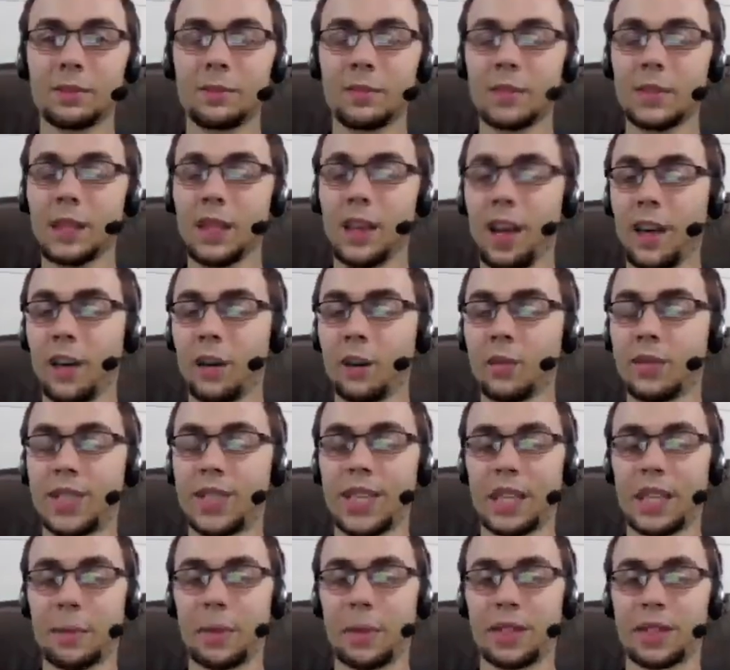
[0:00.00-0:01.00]
I don't
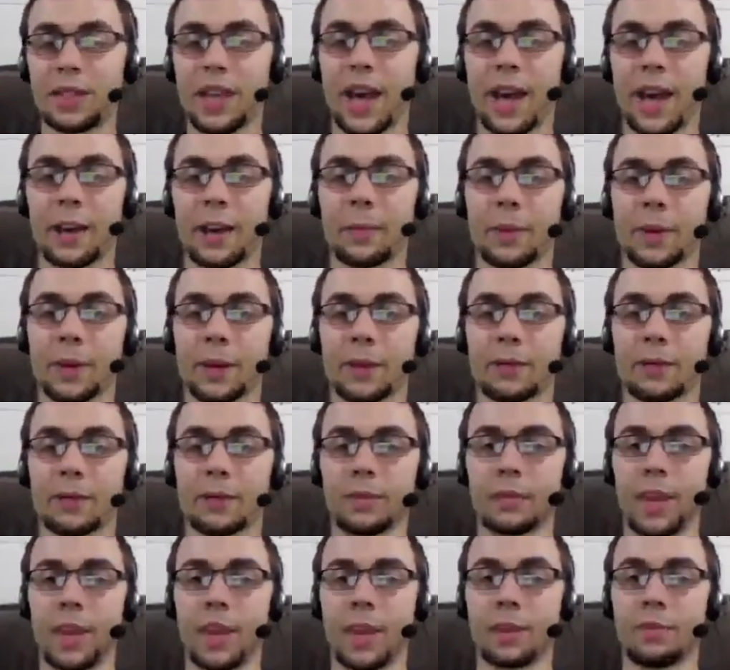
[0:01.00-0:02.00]
see them as that, but
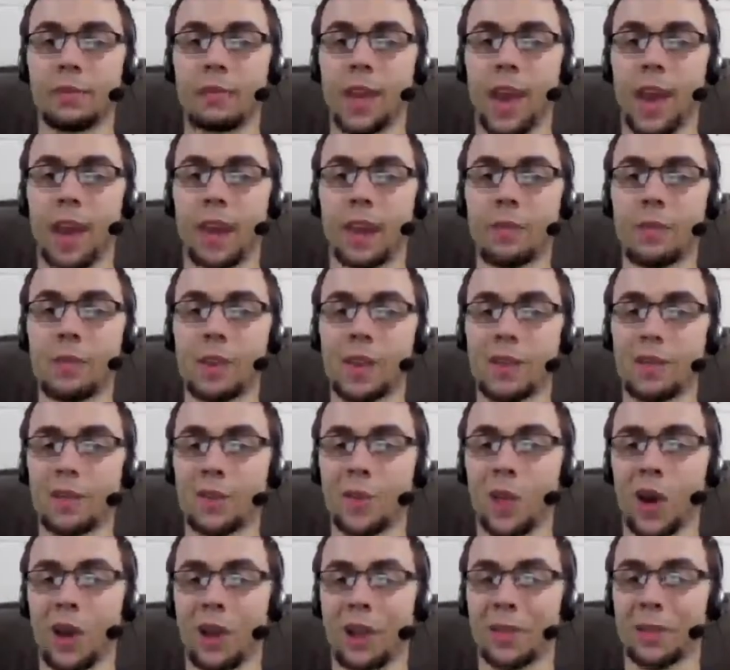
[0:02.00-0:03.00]
they can be if you
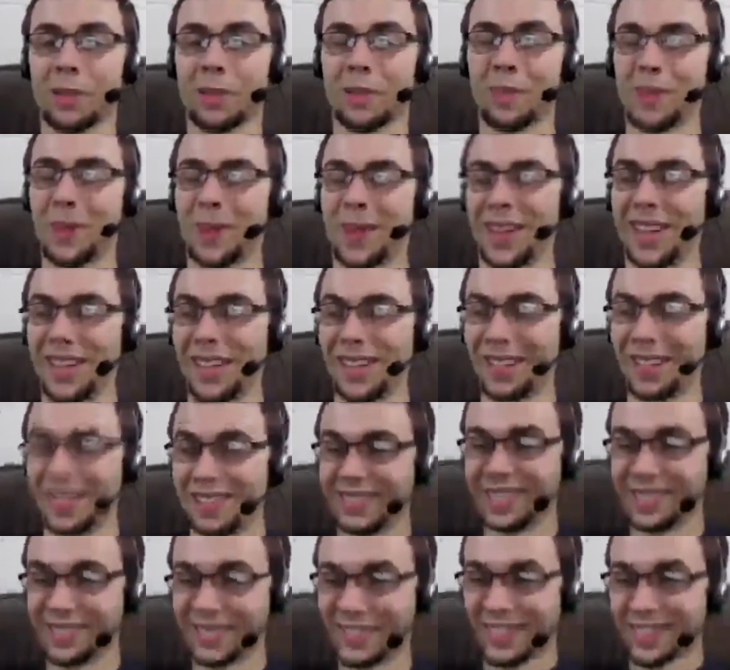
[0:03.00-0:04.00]
want them to be.
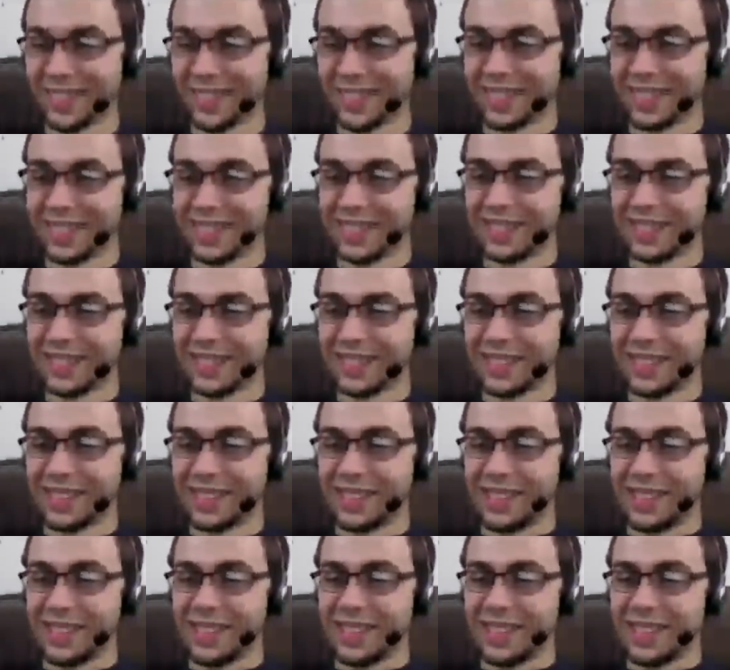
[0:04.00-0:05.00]

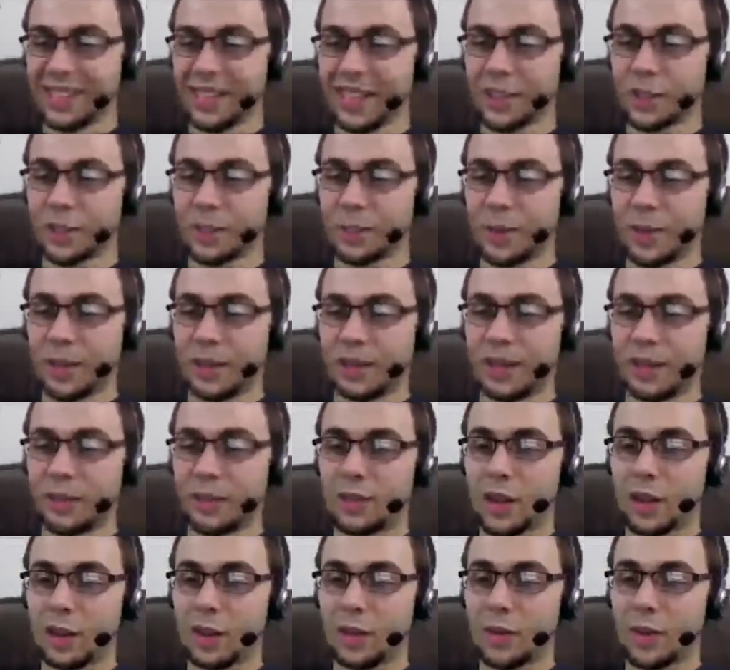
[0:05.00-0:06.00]
I think I'll say my leave
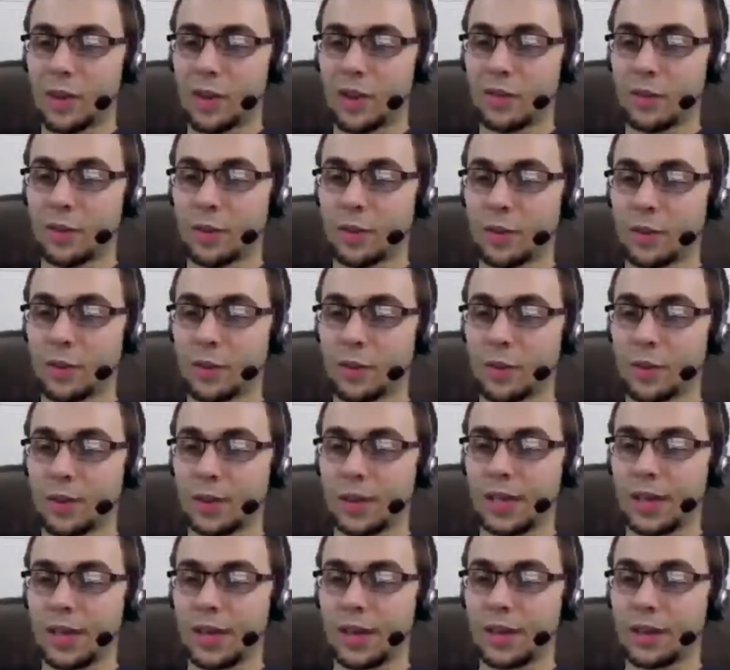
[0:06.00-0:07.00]
now. Goodbye, everyone. Always remember,
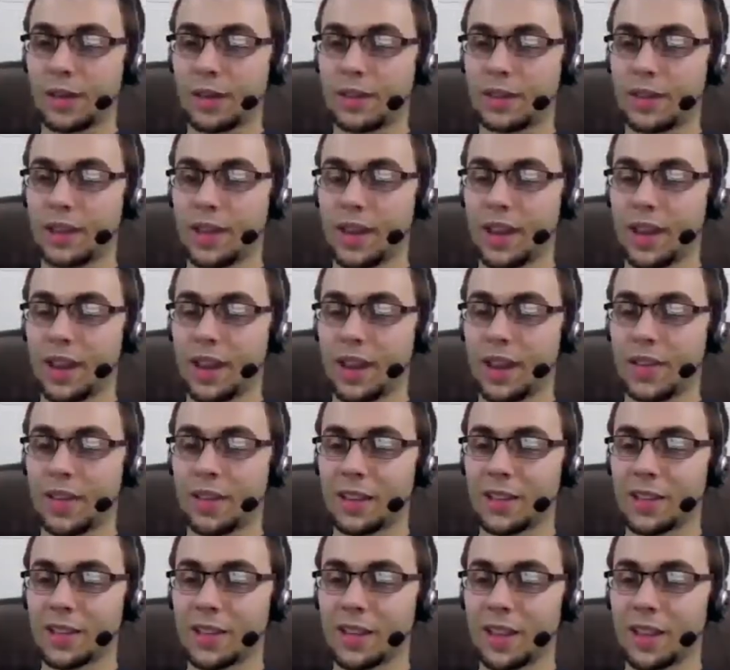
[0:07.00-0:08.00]
Leon is gay, and
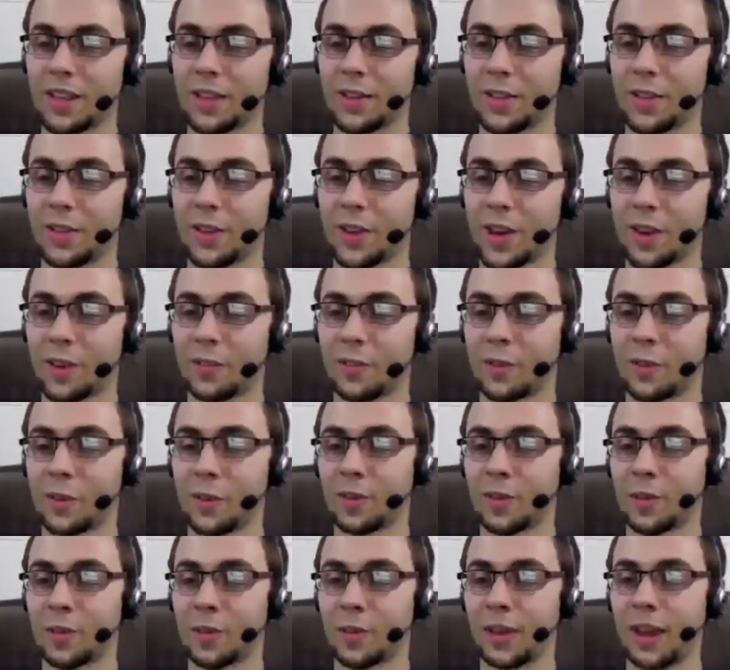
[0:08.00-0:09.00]
that's all they ever thought for
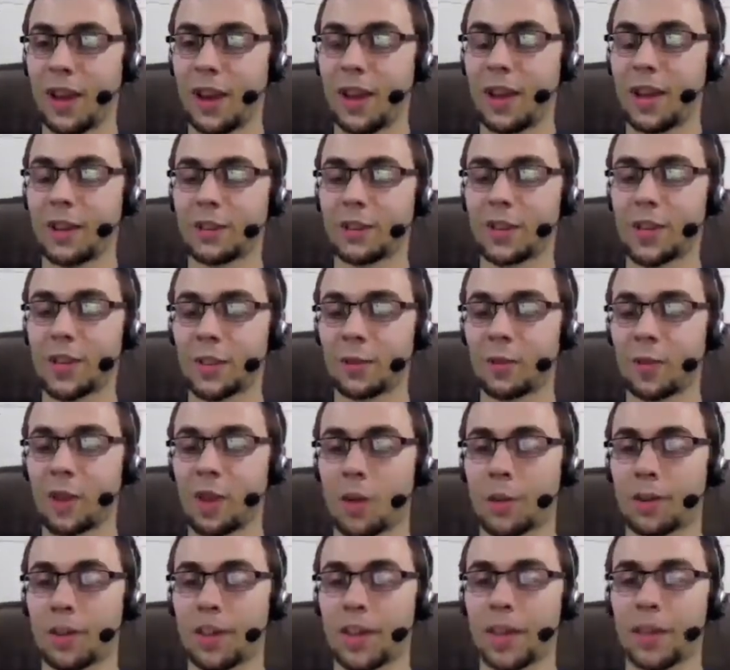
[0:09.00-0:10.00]
of him. But hey, there's nothing
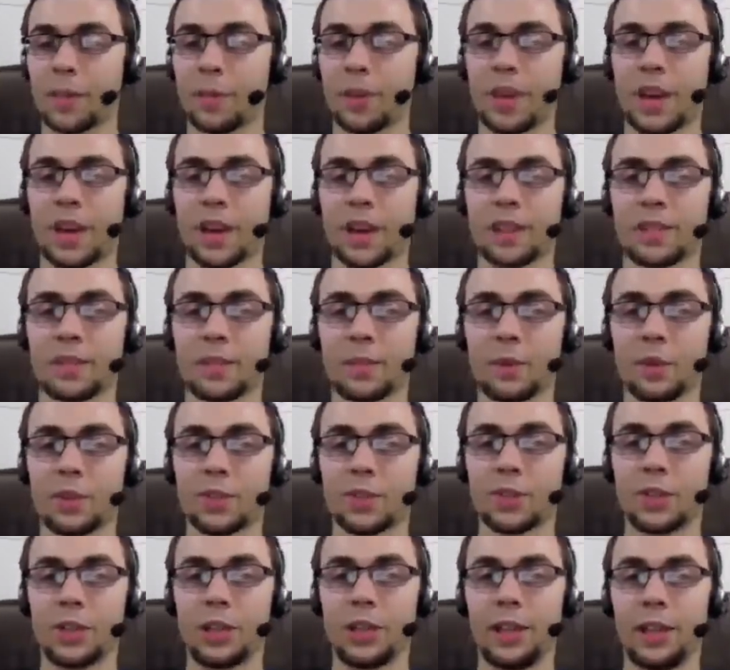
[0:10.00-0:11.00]
wrong with that. But yes, he most
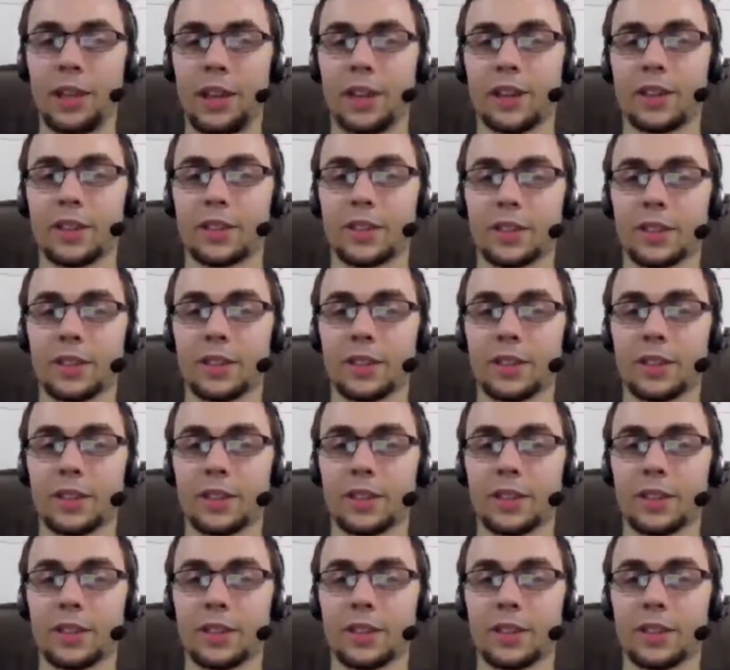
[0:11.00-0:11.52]
certainly is.